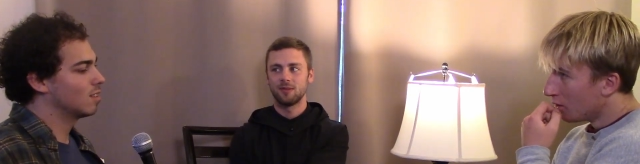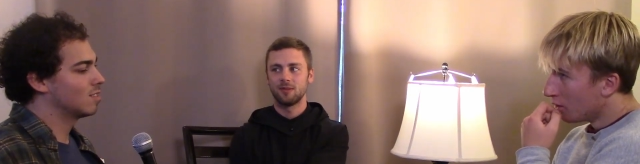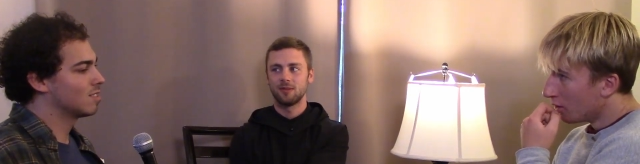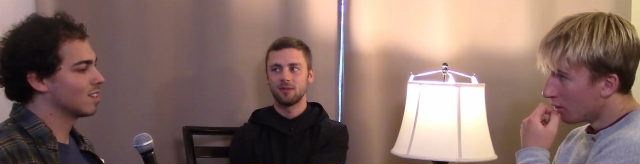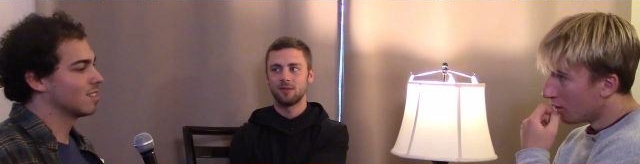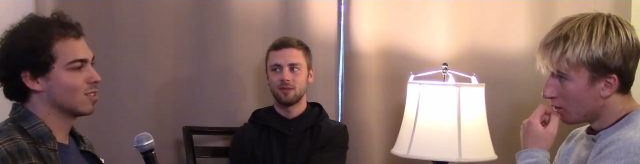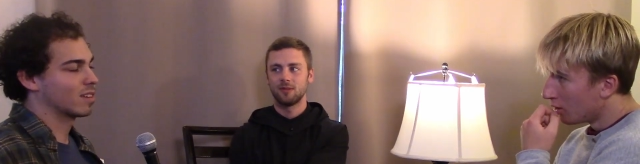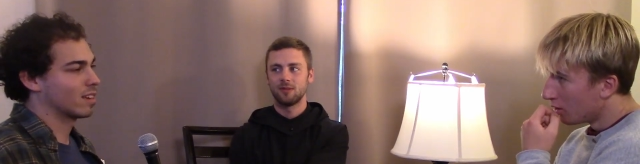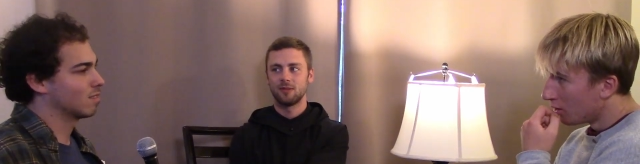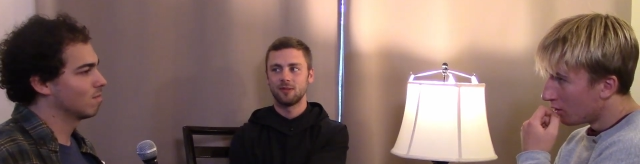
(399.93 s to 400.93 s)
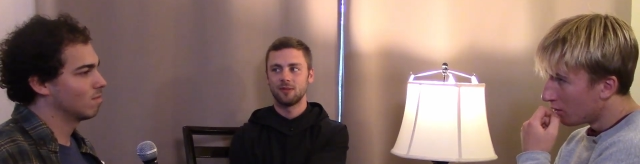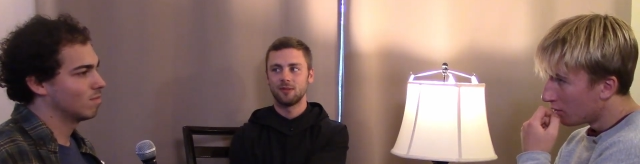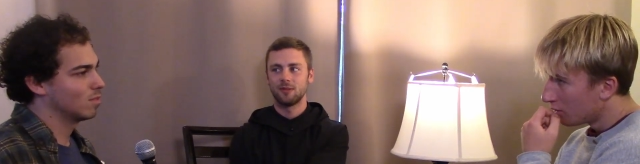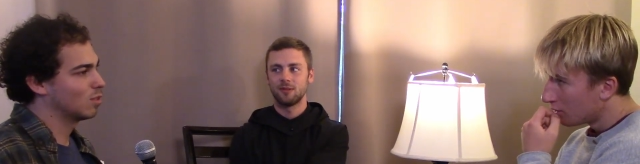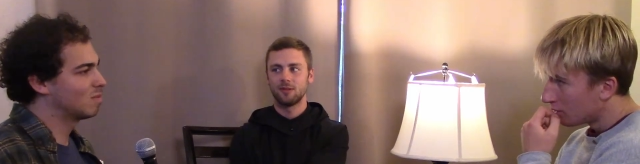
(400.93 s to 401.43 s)
Speaker 1: said, "Okay,
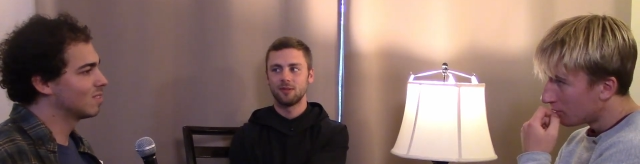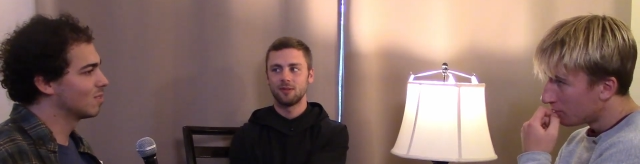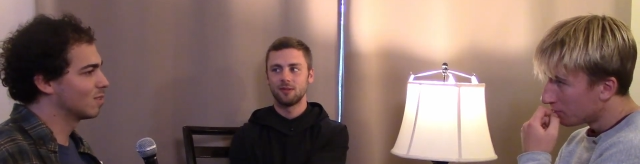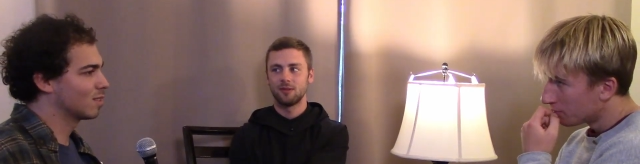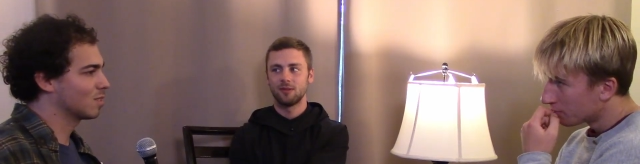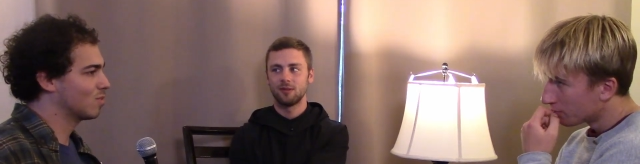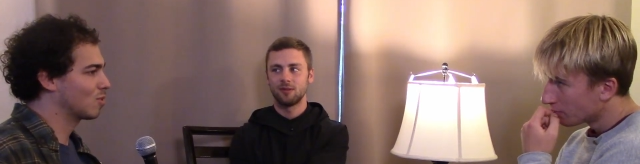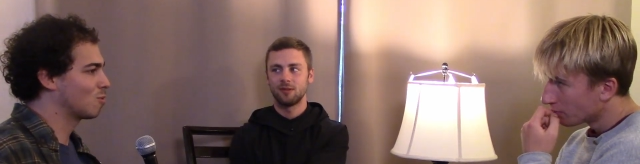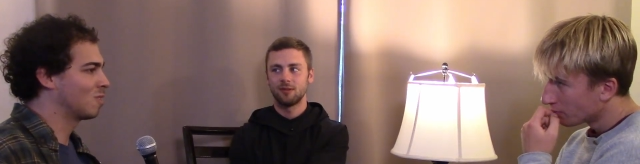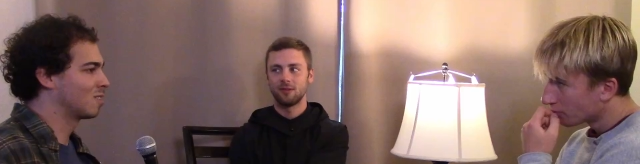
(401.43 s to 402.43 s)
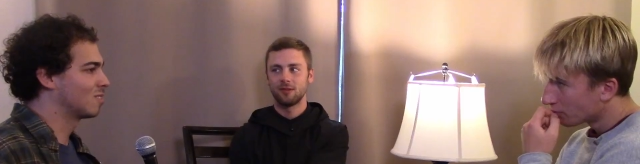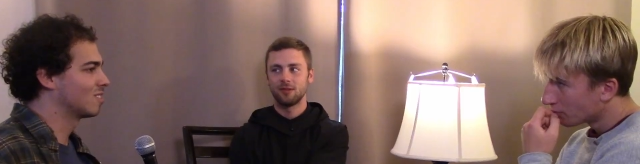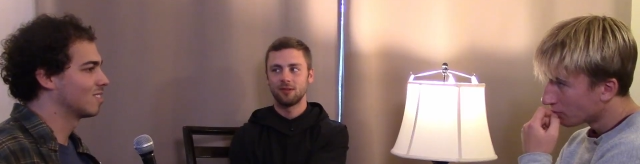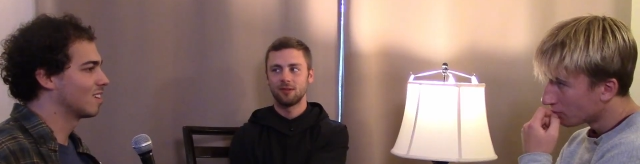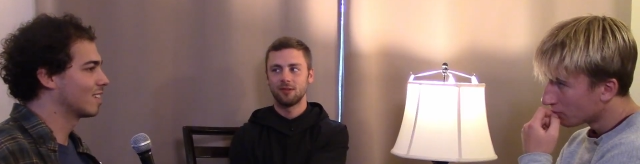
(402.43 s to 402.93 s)
you've been doing this for a
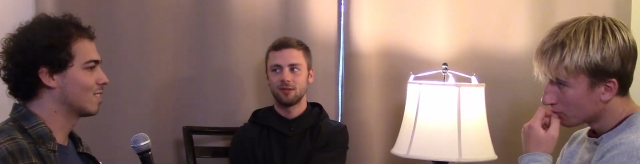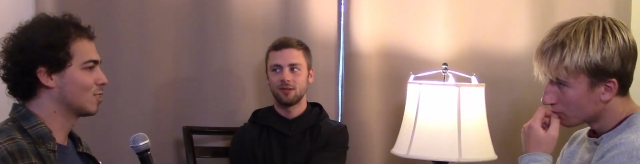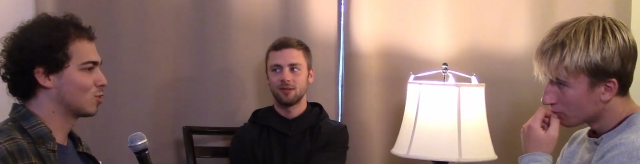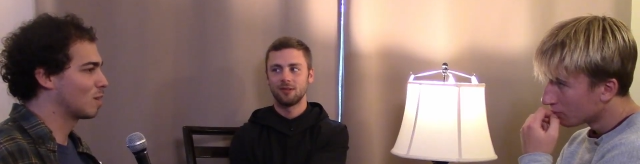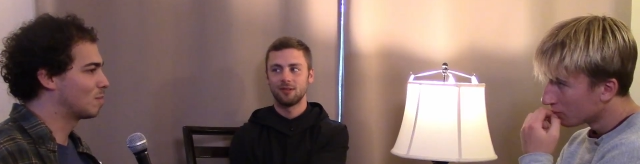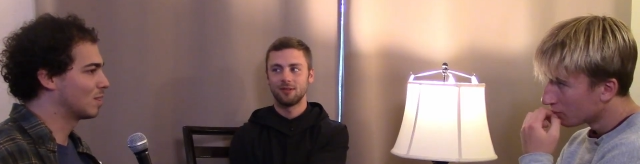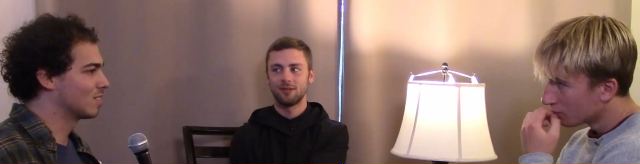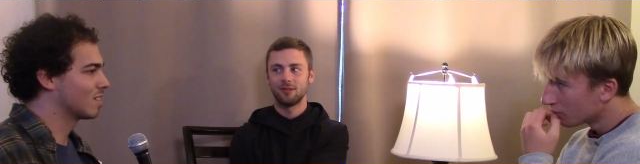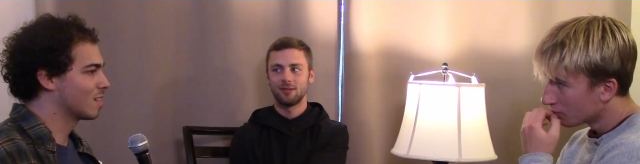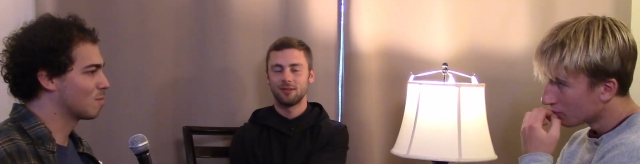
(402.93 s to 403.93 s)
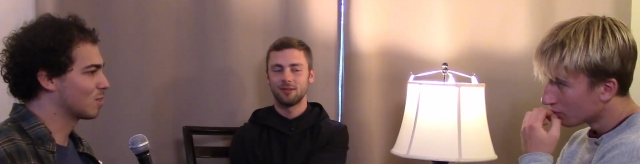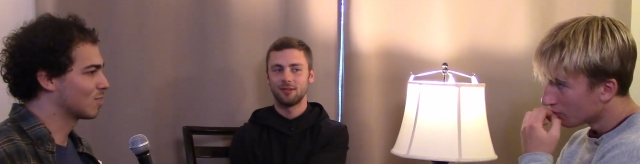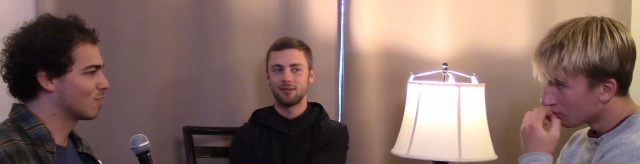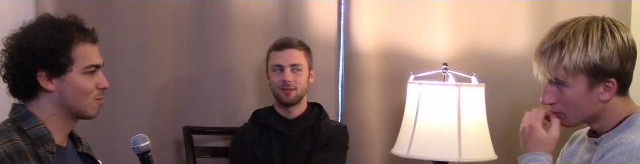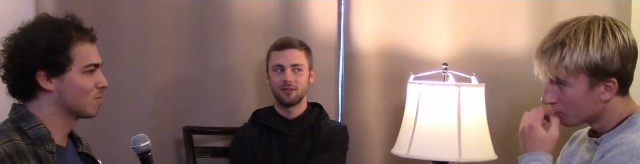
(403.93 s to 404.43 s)
while. I gotta try pizza cake
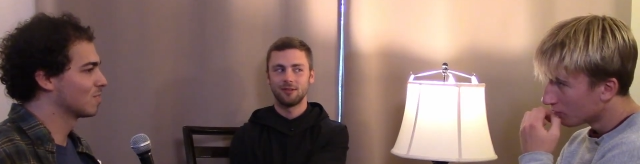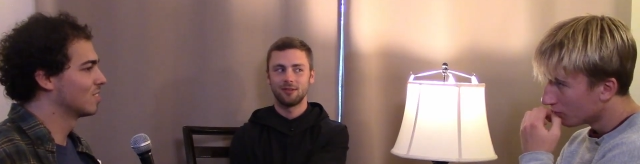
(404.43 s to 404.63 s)
myself."